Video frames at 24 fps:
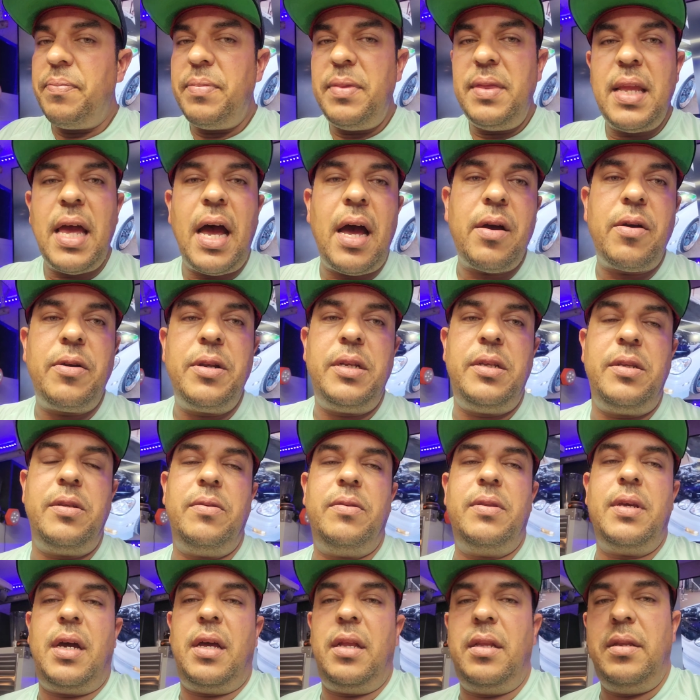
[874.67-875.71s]
Not gonna do
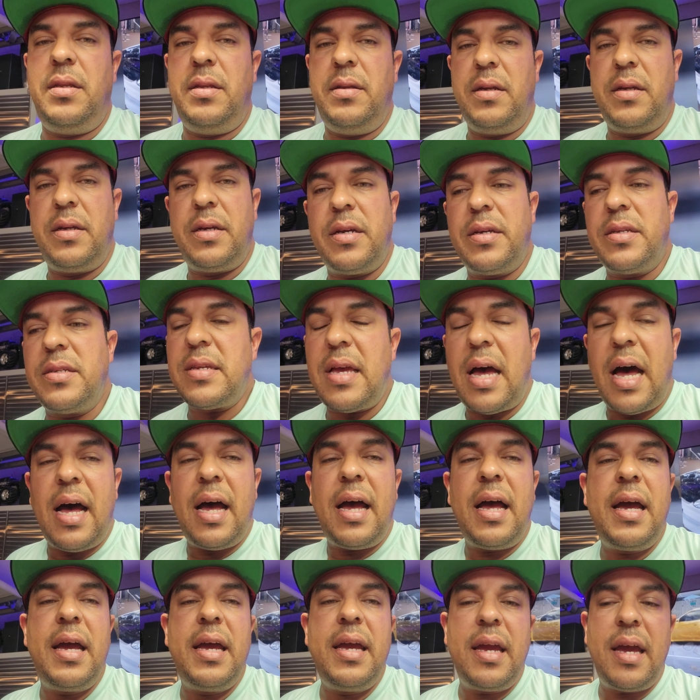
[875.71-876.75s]
that, because
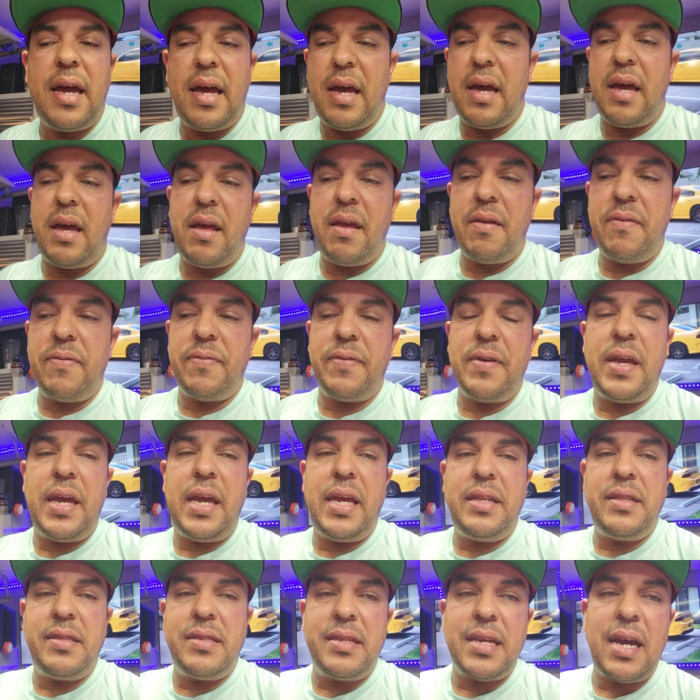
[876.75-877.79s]
I have a
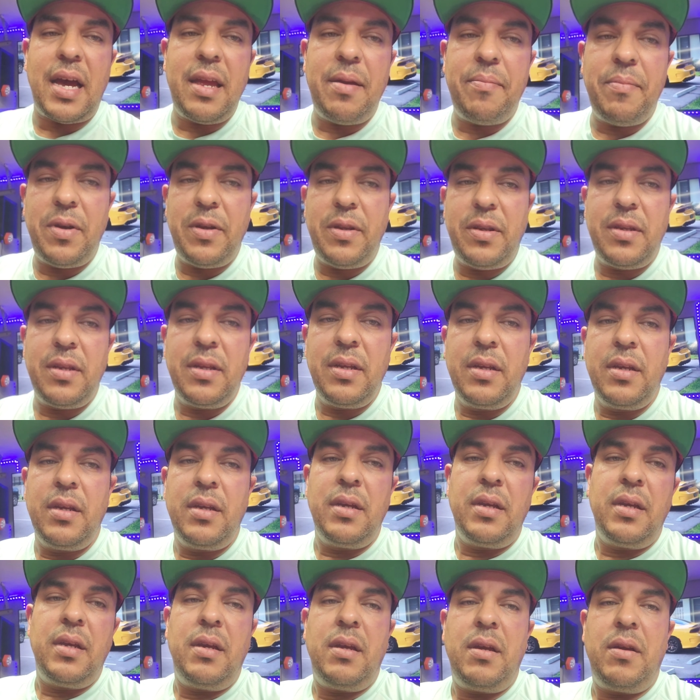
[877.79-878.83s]
diamond
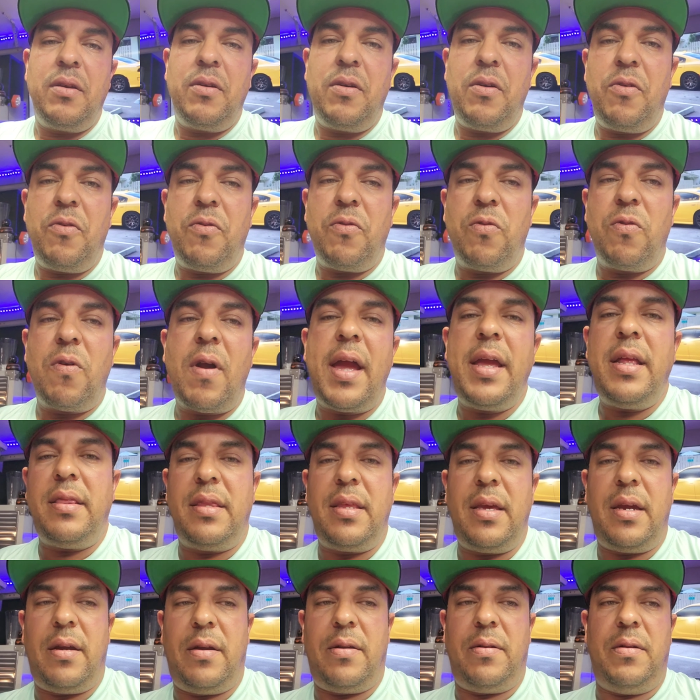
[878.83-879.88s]
right
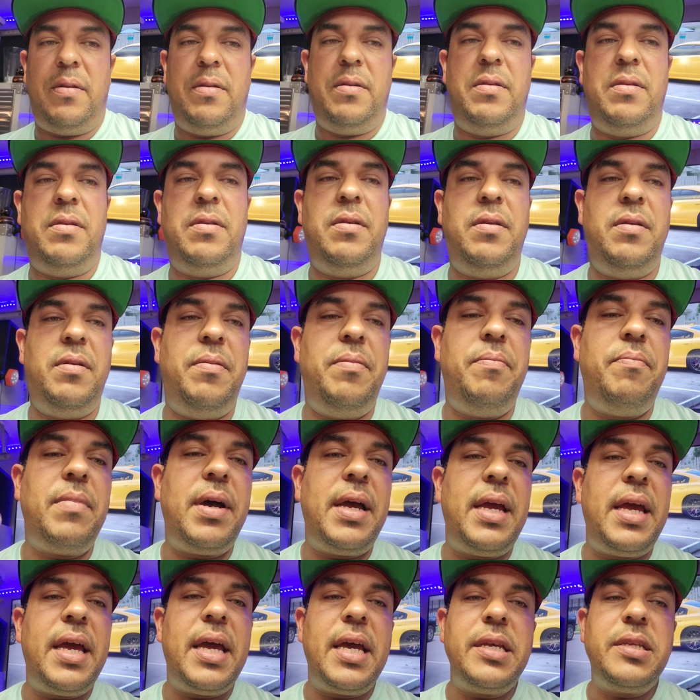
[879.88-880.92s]
there. My
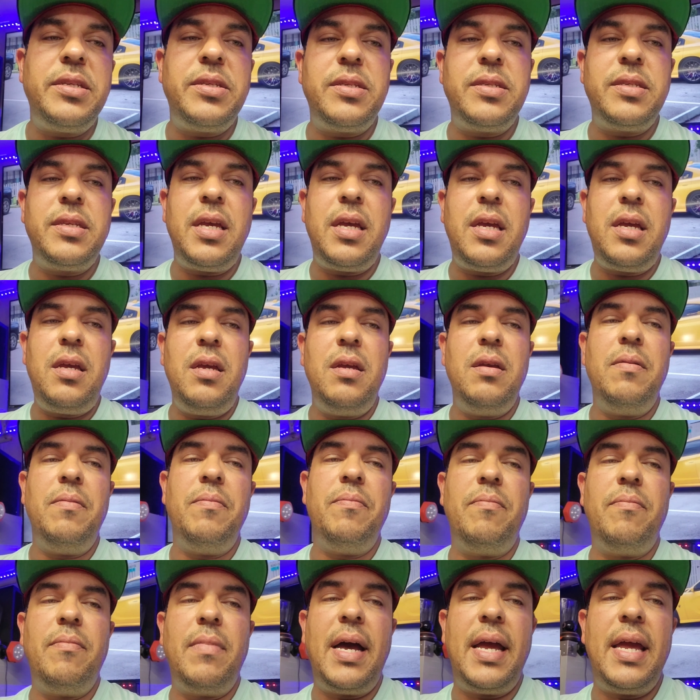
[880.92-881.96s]

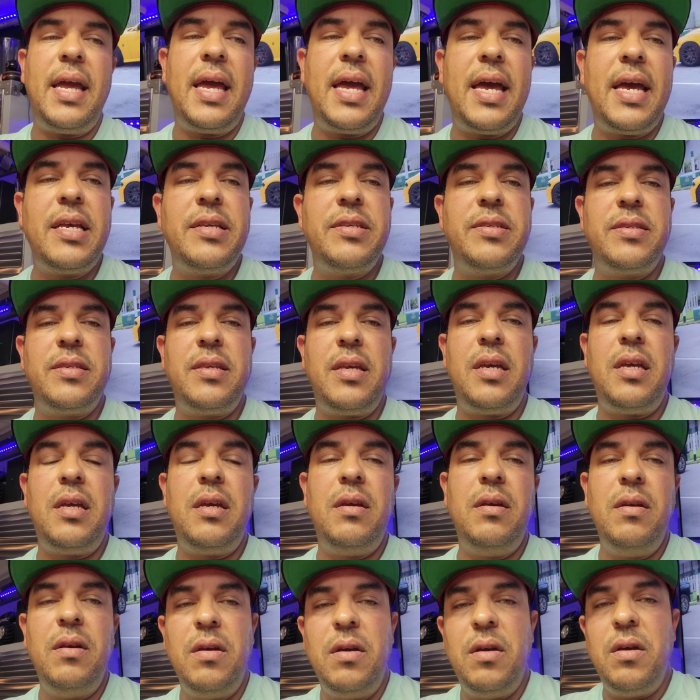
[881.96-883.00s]

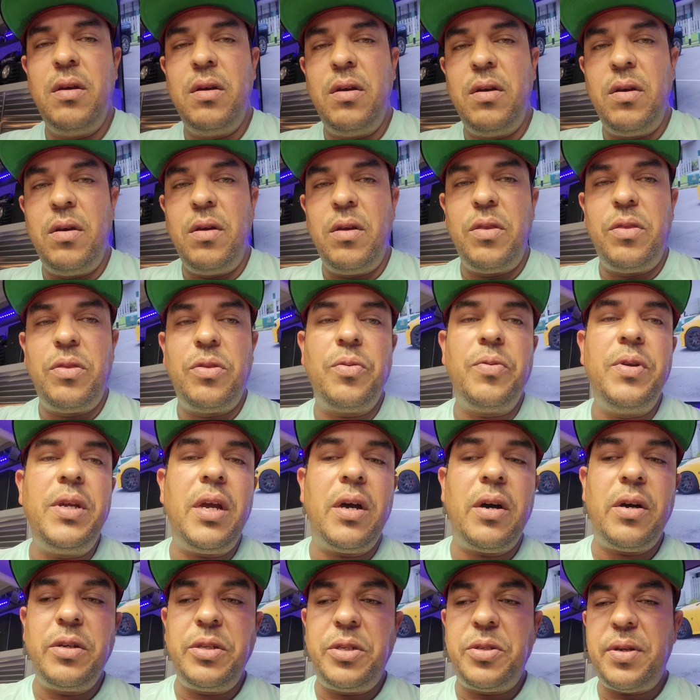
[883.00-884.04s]

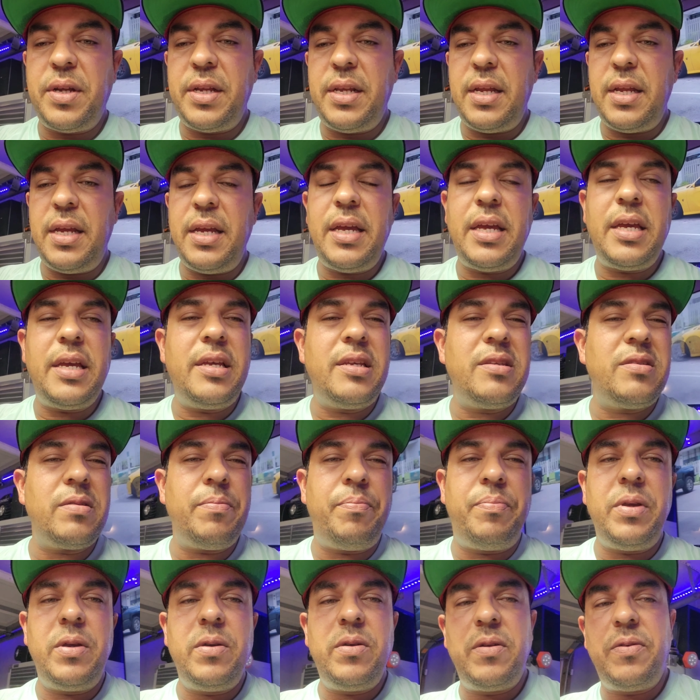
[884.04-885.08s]
Sc300 is a
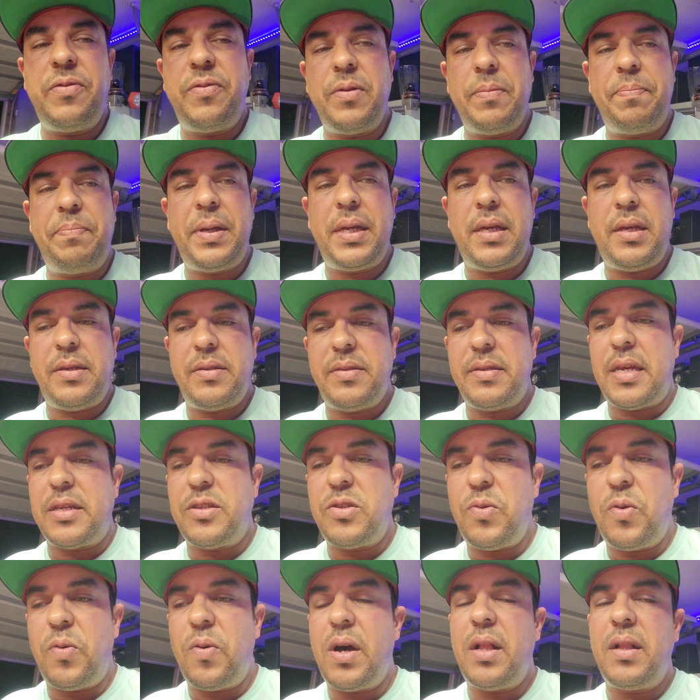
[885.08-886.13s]
beautiful piece as
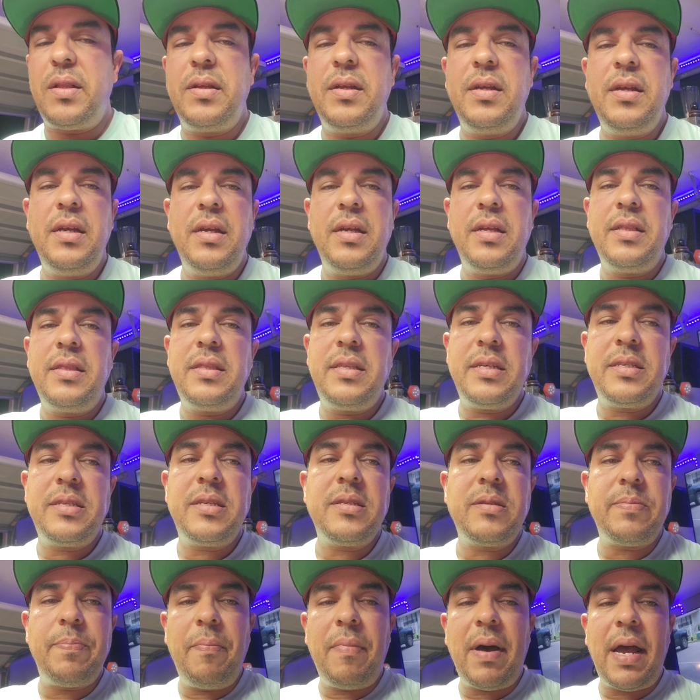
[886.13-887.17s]
well. This
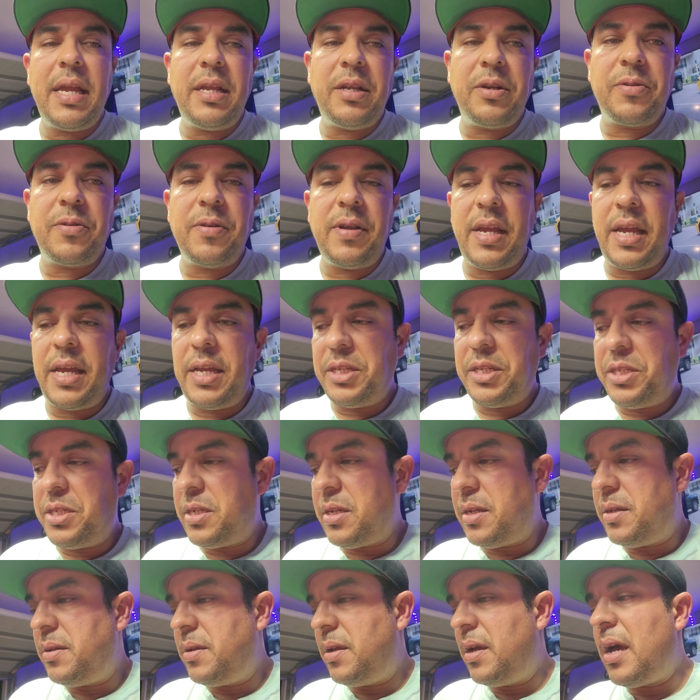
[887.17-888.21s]
is my
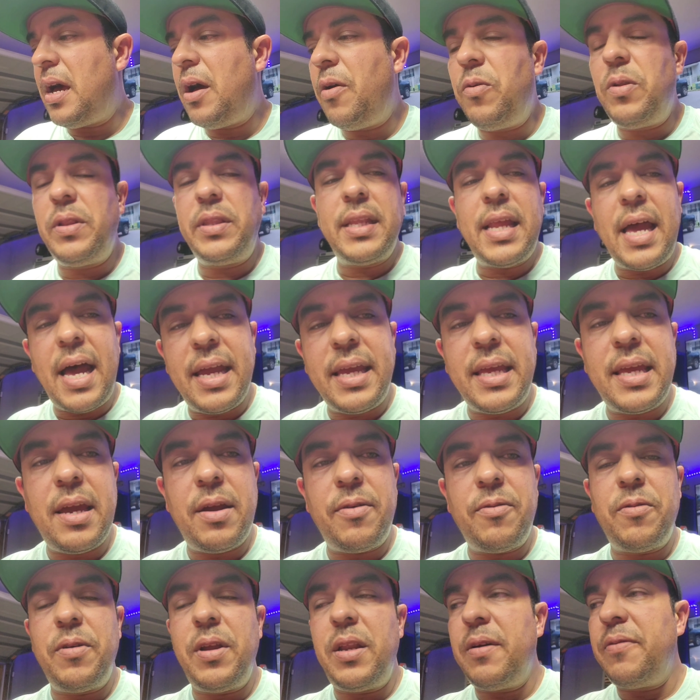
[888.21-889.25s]
creation. I will not get
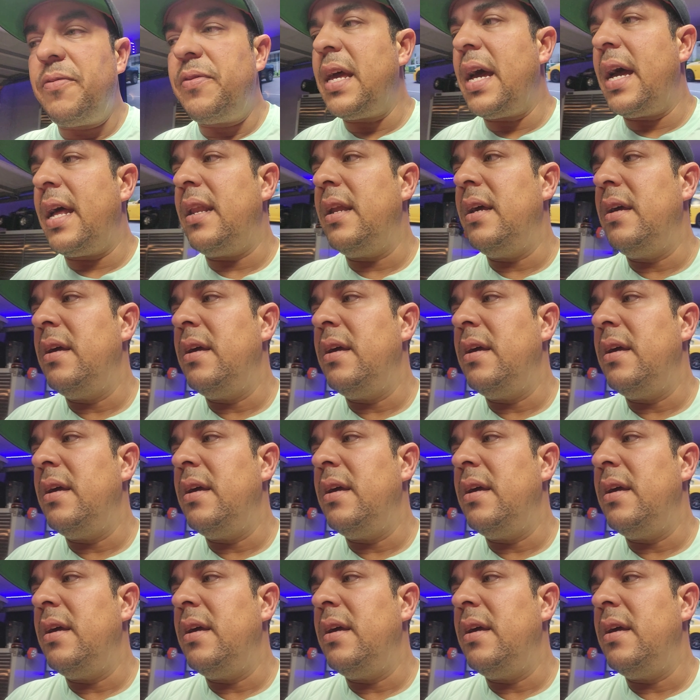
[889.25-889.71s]
rid of that.